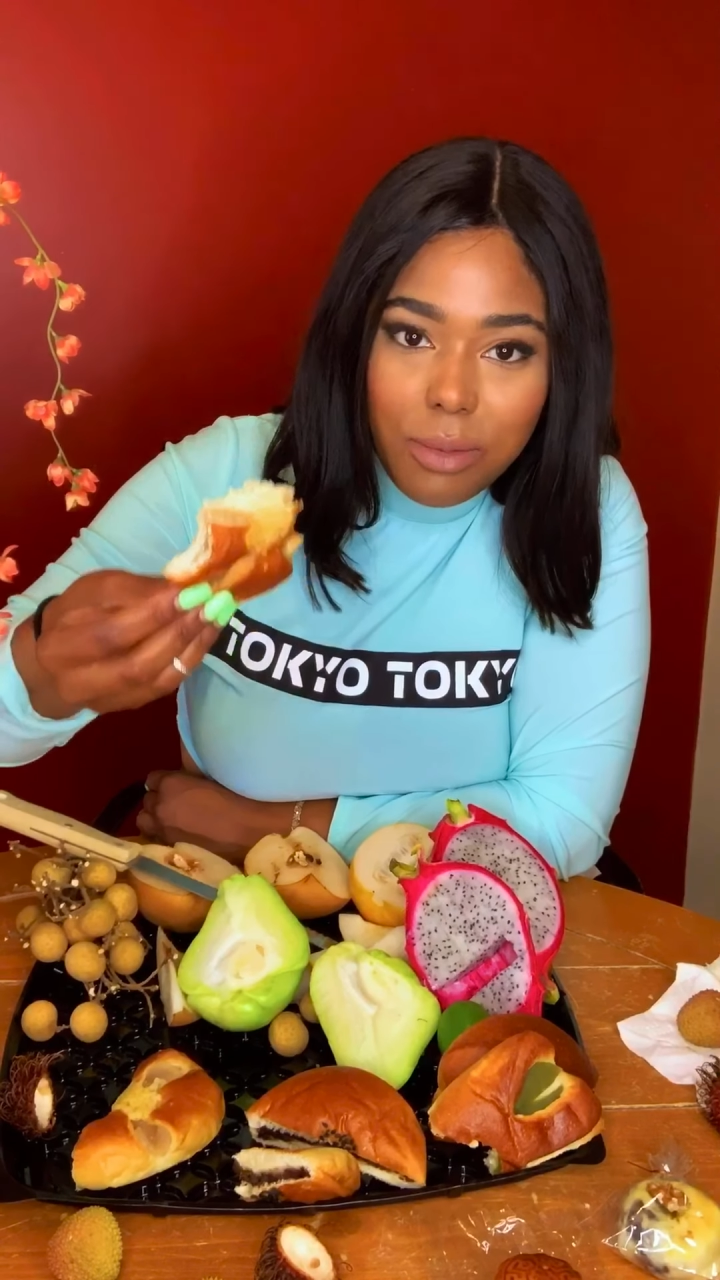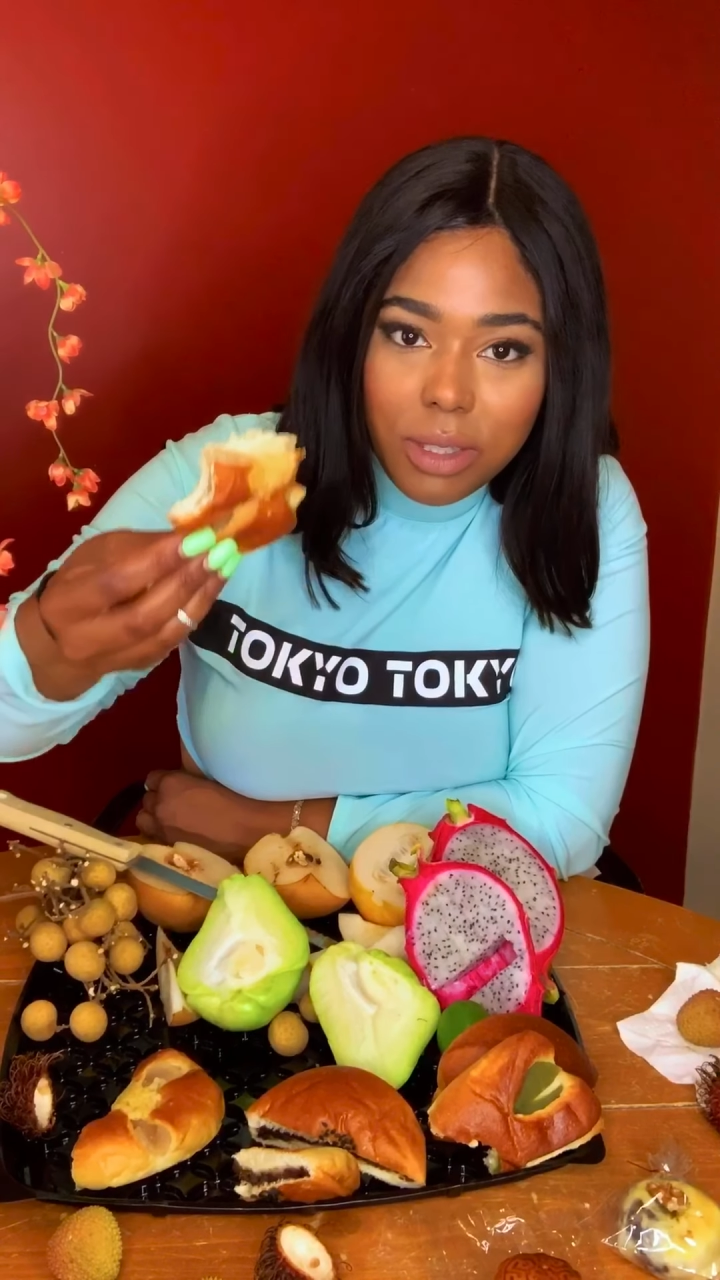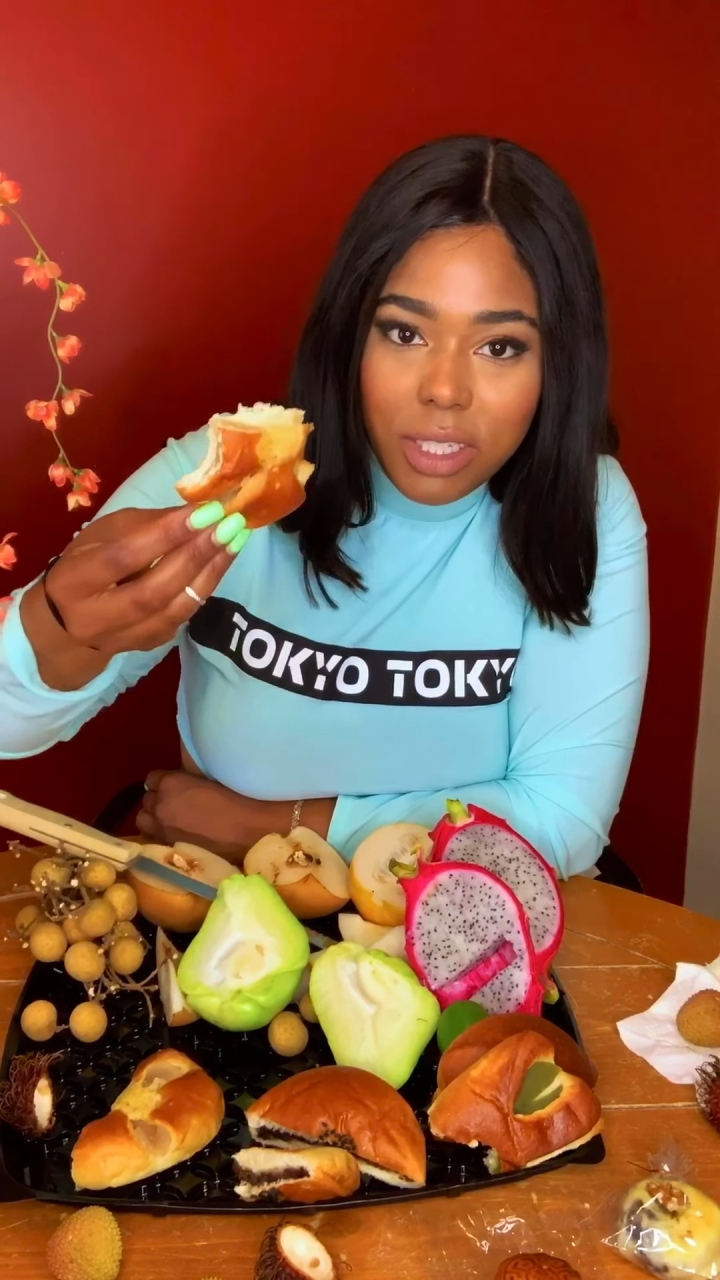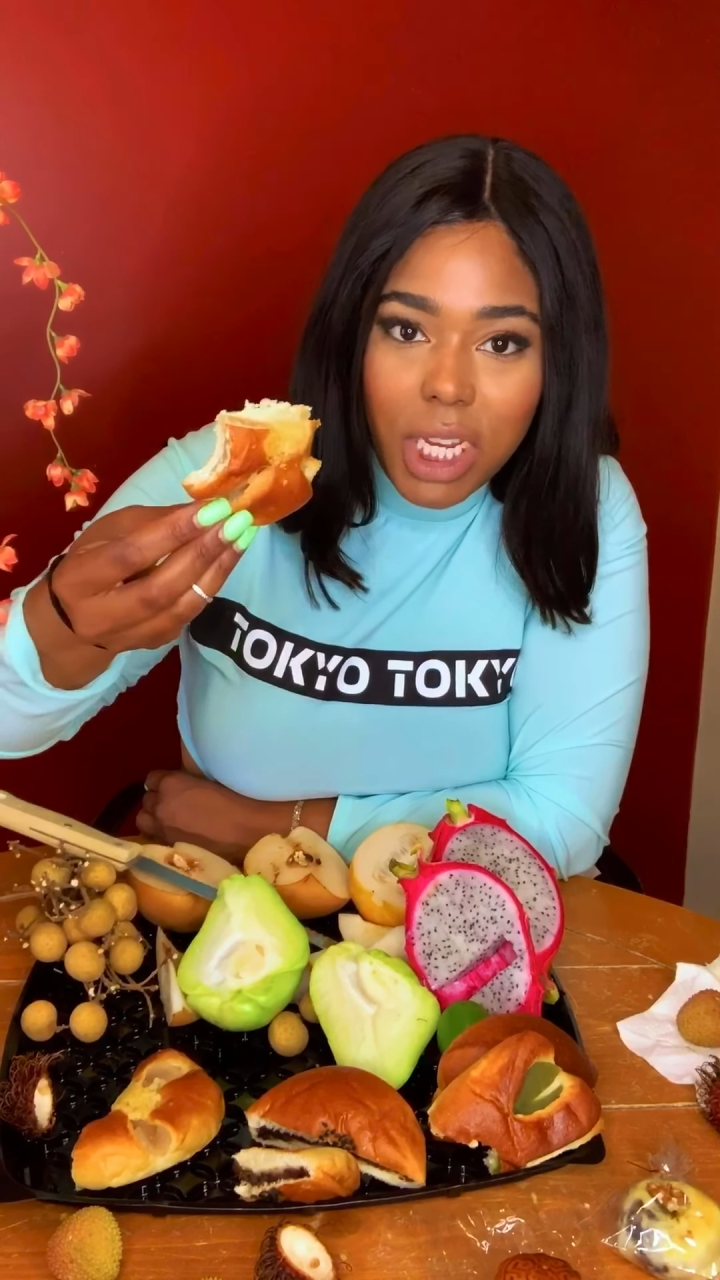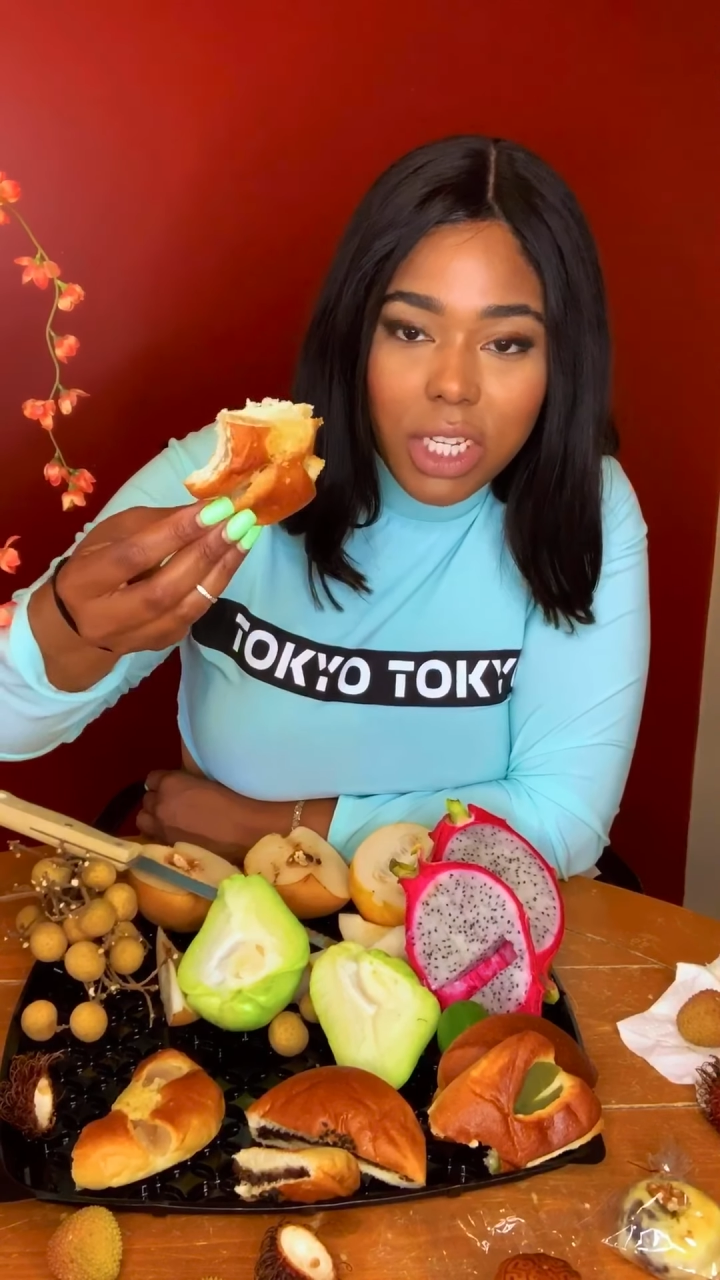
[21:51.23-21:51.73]
what
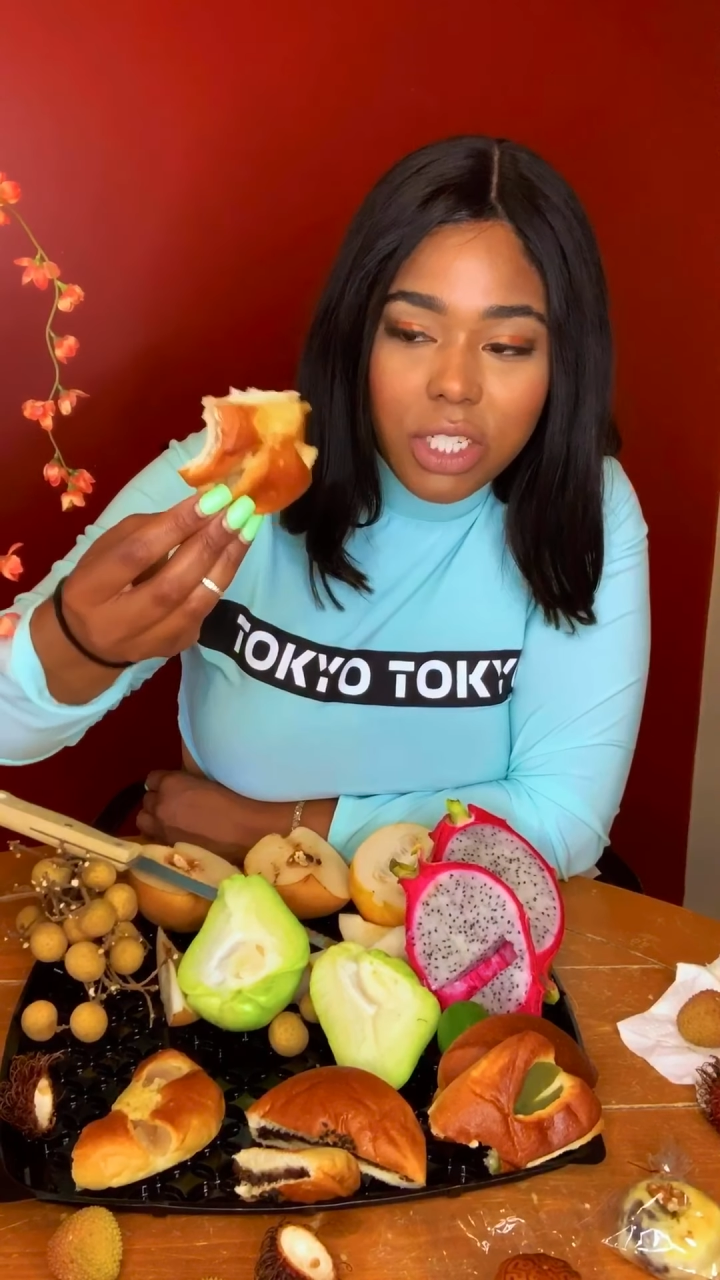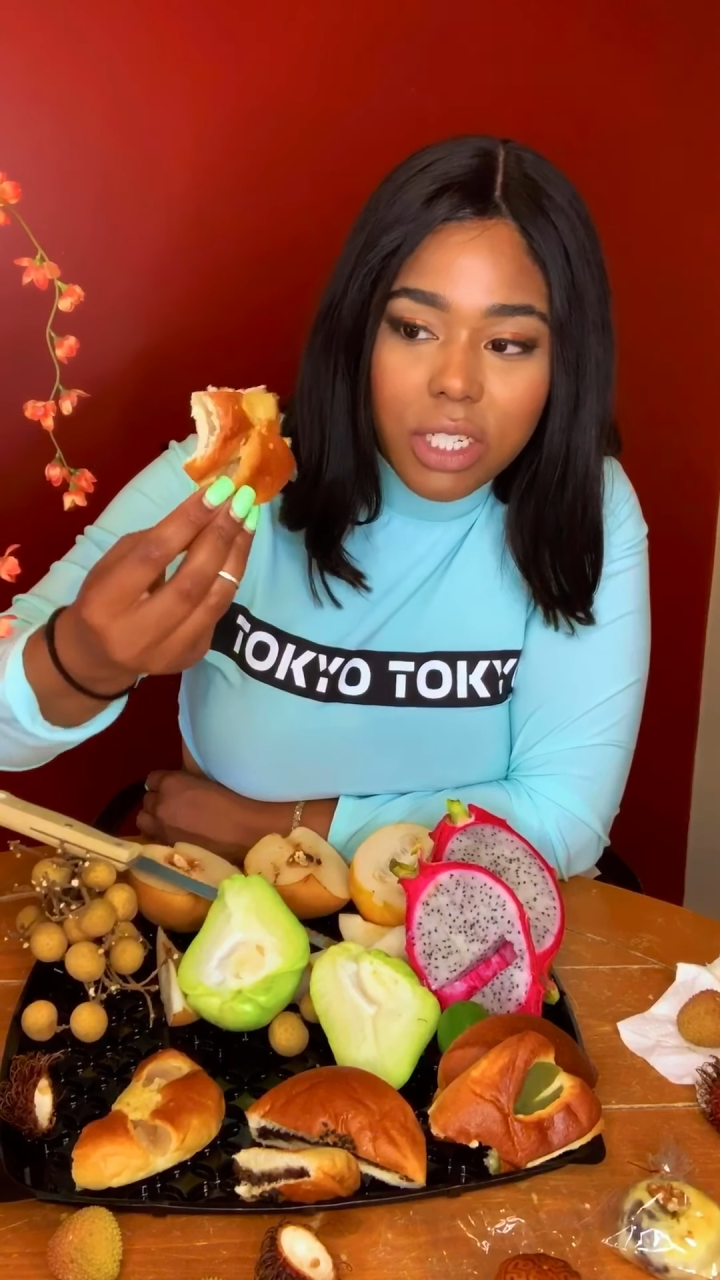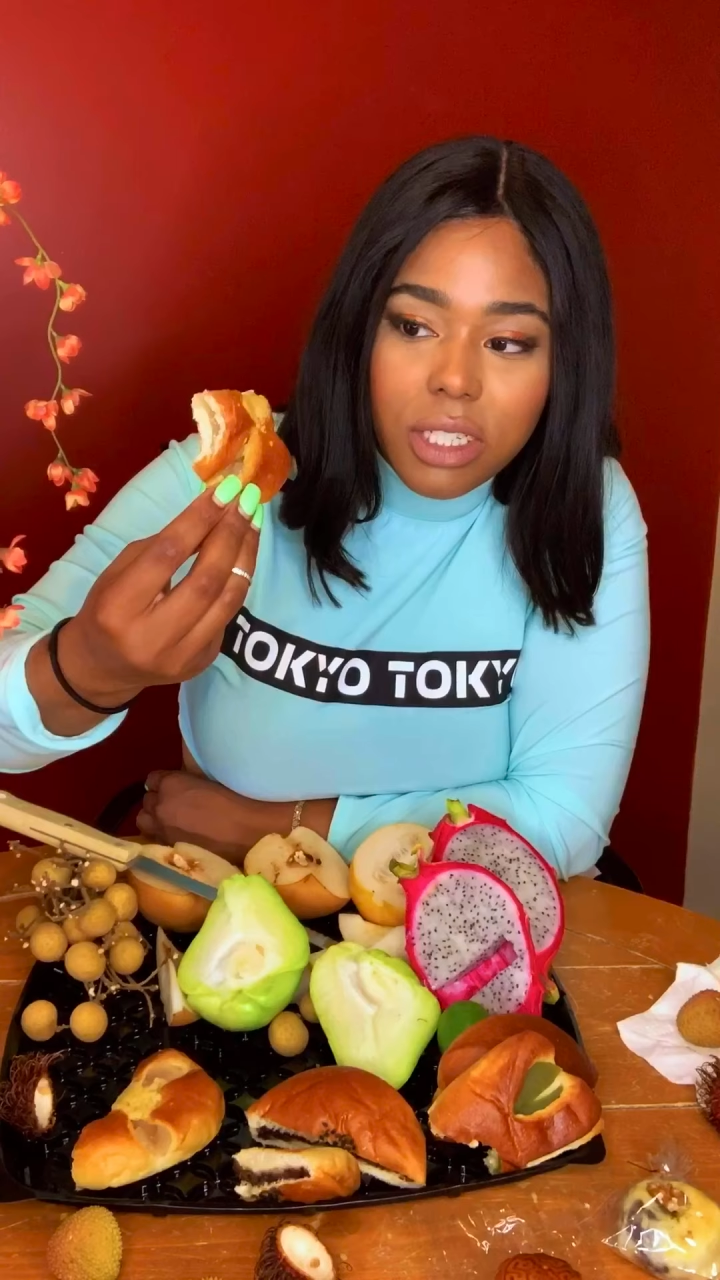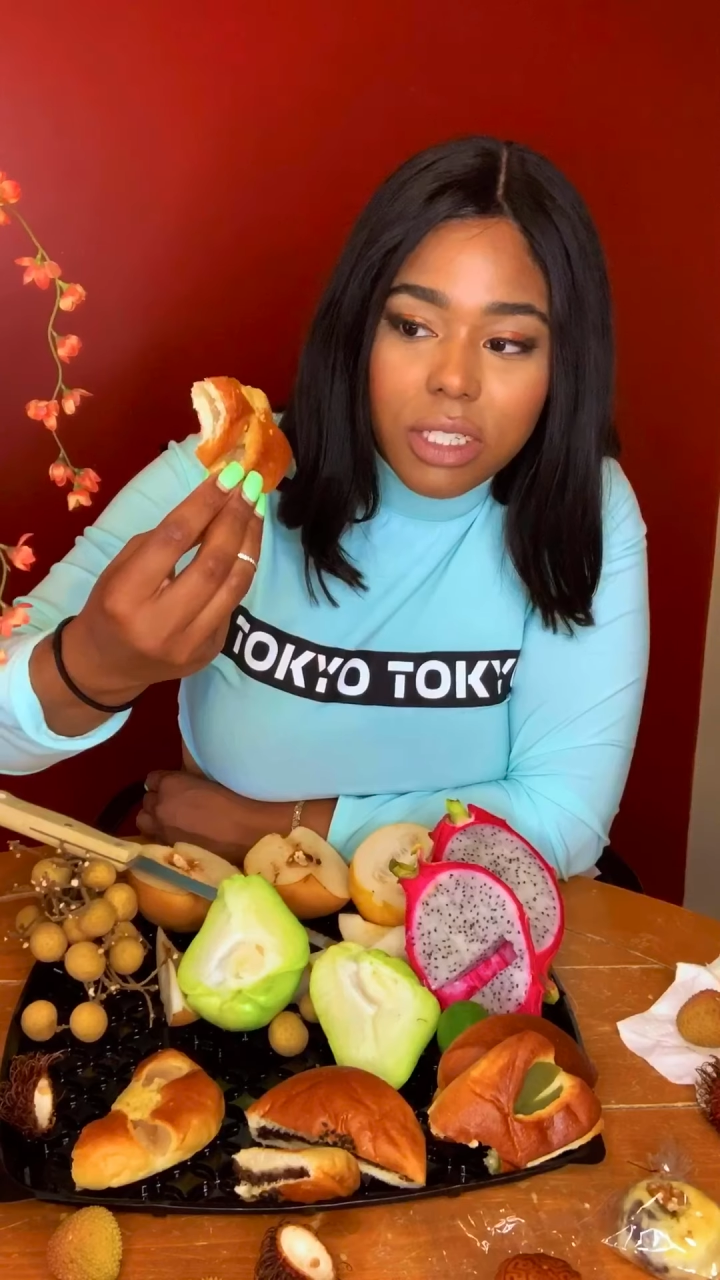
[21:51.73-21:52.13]
the Danish is,